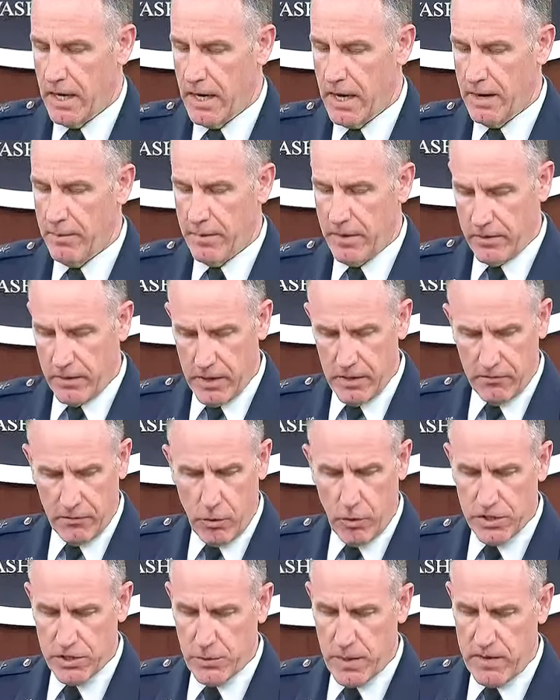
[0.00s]
Um, of
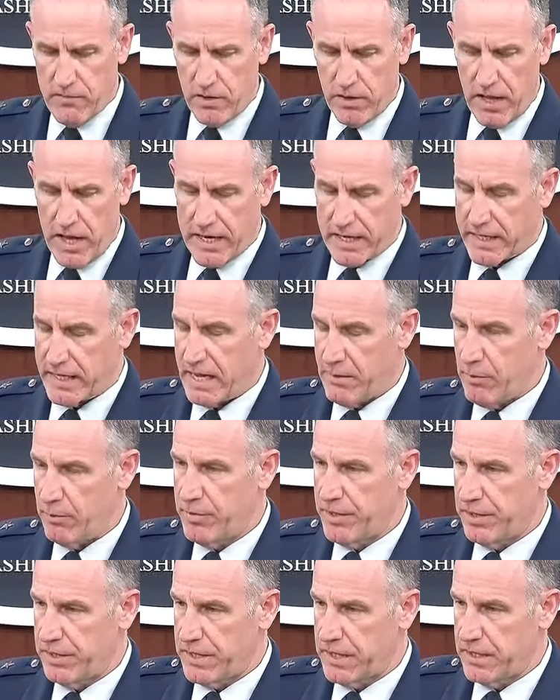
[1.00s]
course, we have a lot of
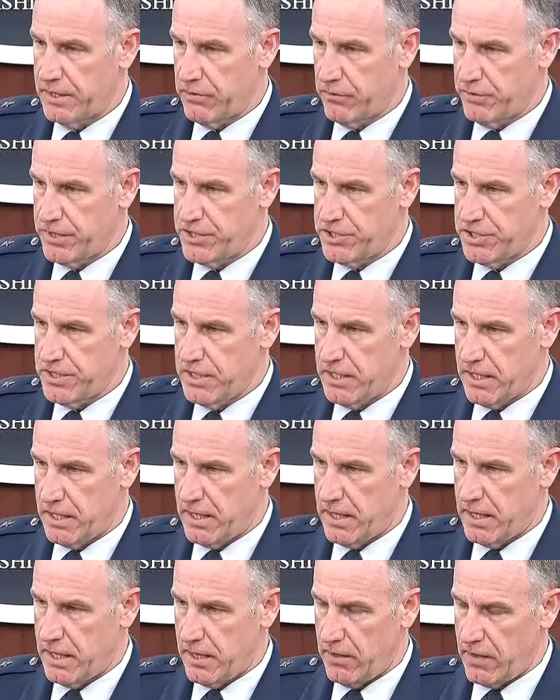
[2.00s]
capability in the region,
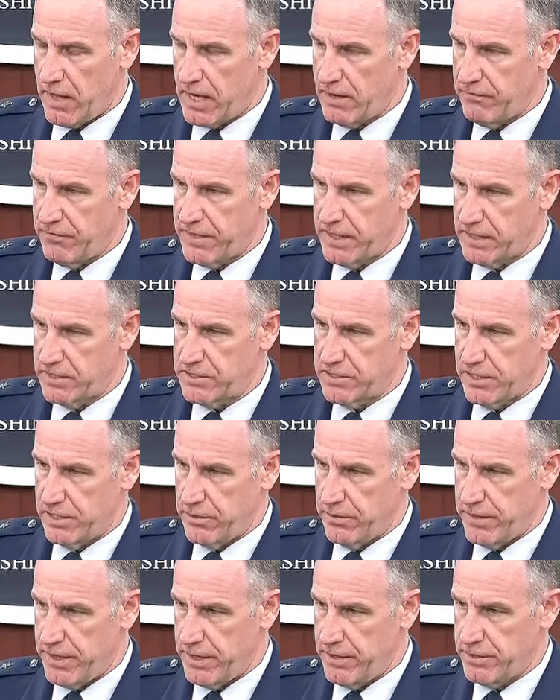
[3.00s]
uh, a lot of things that
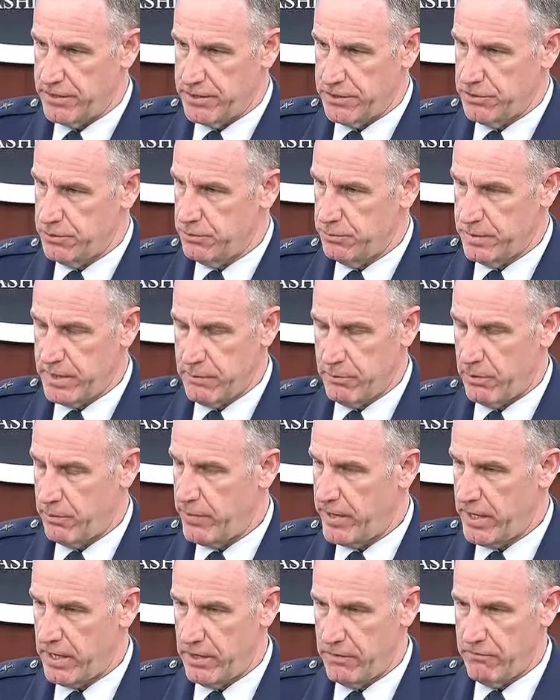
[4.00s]
are there to be
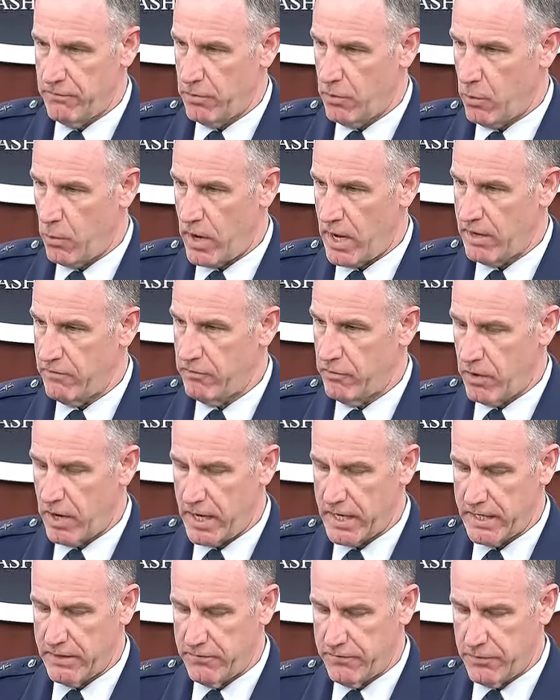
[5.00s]
prepared for a wide
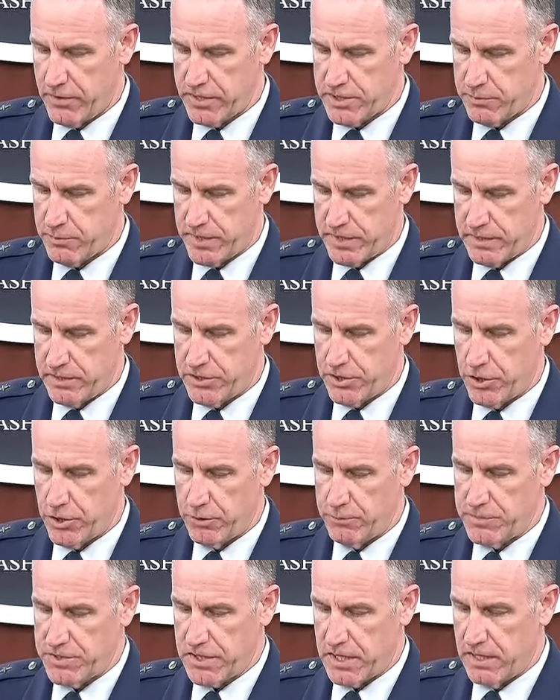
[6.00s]
variety of threats. But in
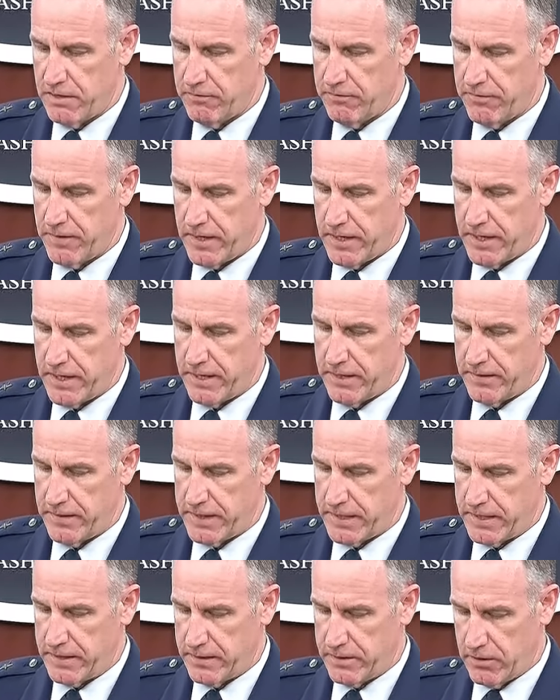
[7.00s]
terms of uh,
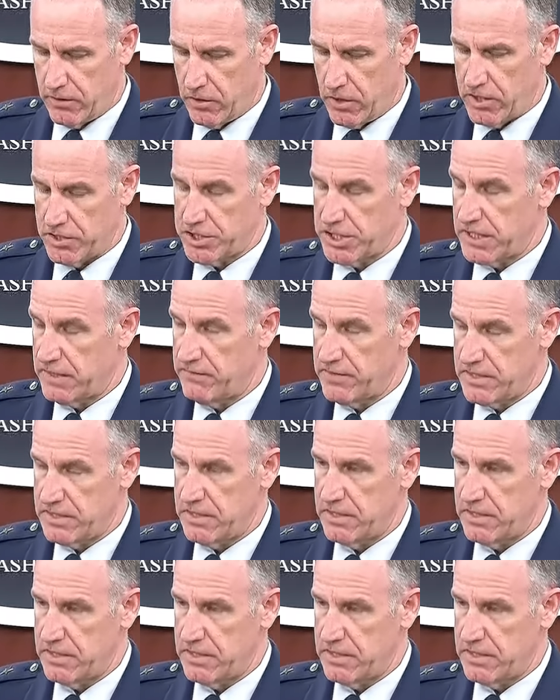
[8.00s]
the, the launching of these